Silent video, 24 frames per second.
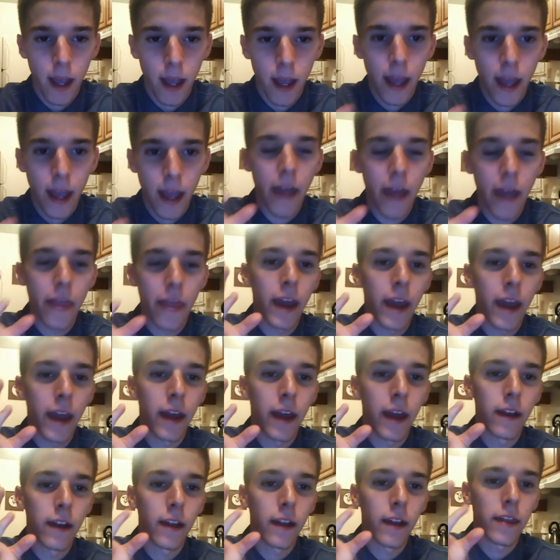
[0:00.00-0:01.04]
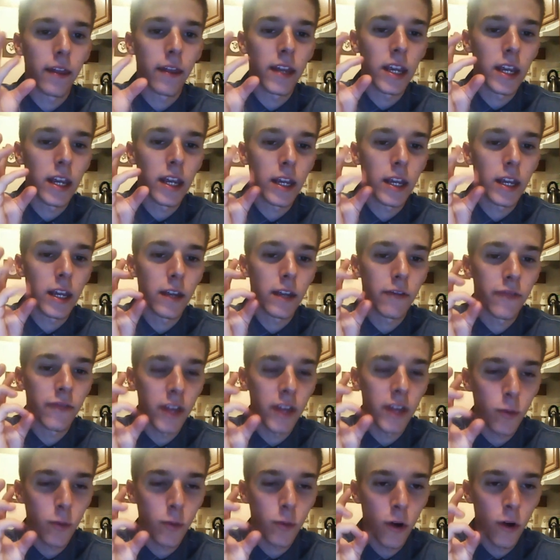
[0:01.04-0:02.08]
And then the
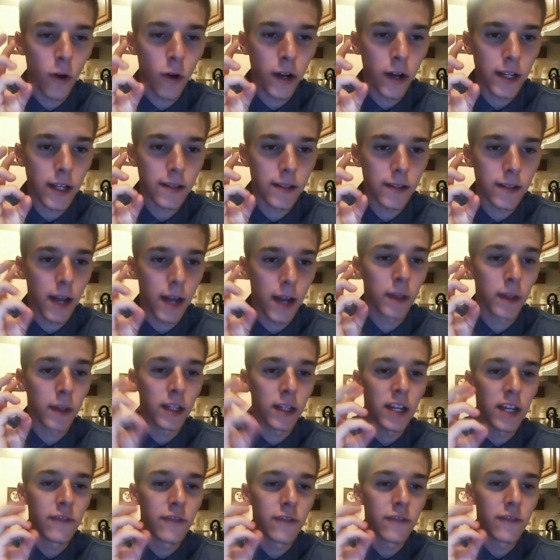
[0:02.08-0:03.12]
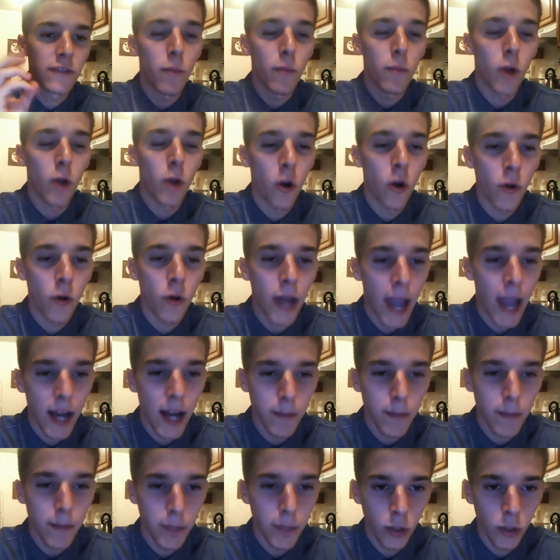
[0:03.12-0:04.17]
fifth one is, I believe, Jim Rohn, How
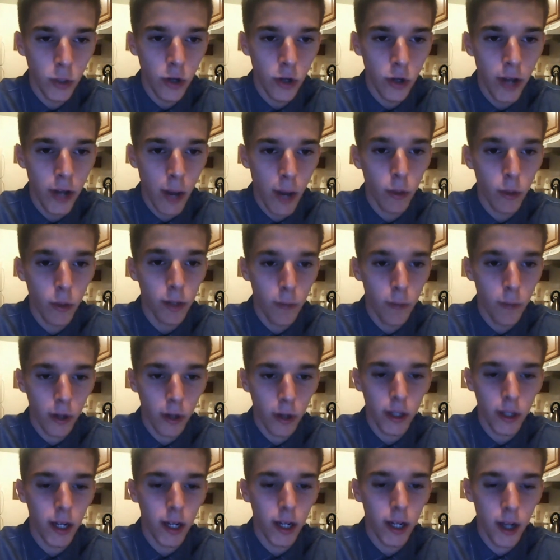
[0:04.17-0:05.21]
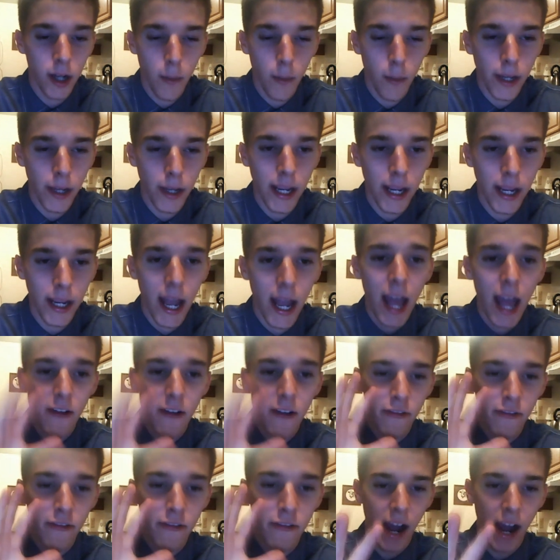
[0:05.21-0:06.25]
to Build Your Network Marketing Company.
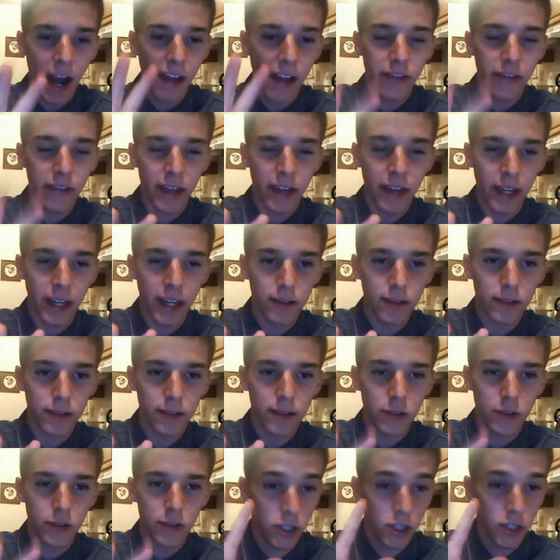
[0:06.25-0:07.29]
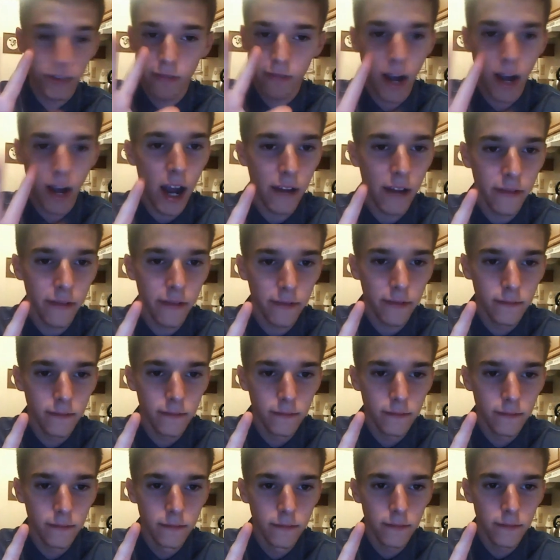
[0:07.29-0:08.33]
5 things, just 5.
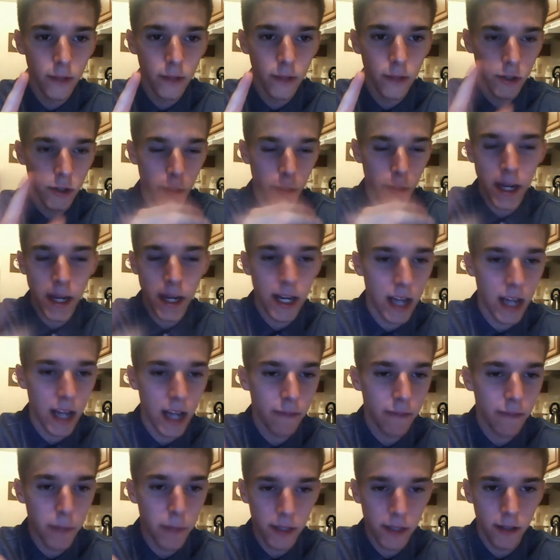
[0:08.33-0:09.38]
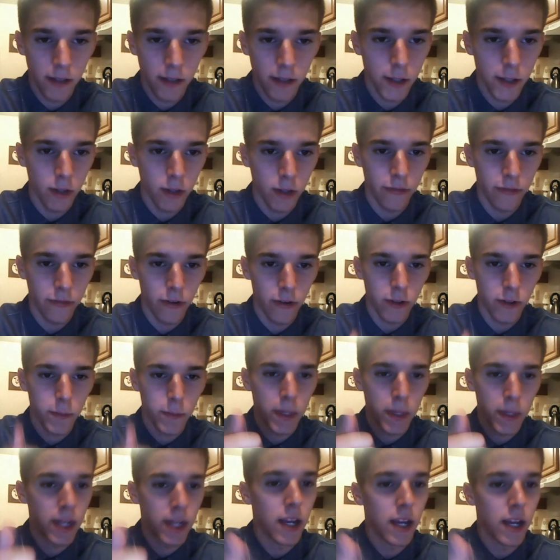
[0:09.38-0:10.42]
There's the PDF, Business of the
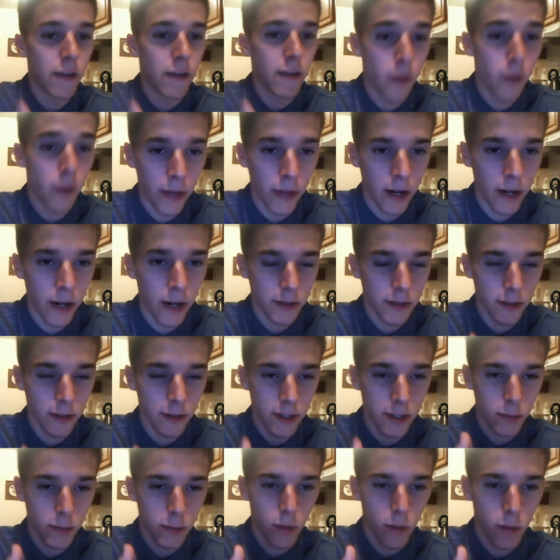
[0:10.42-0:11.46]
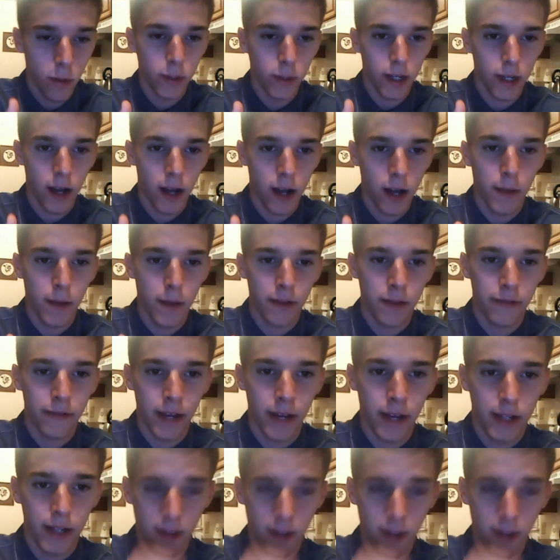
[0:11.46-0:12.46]
21st PDF on there as well with the compound effect.